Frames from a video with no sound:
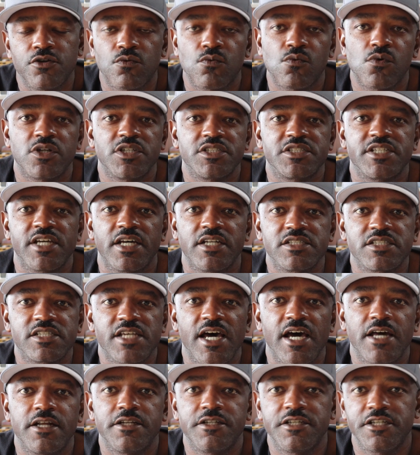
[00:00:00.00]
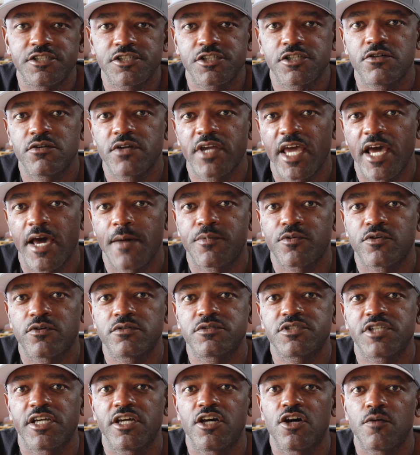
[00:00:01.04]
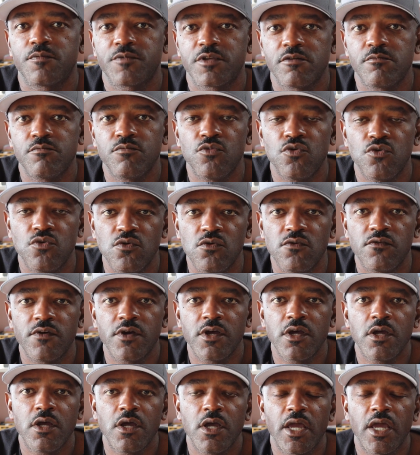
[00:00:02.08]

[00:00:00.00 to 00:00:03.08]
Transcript: you'll want to set aside additional capital to help them move.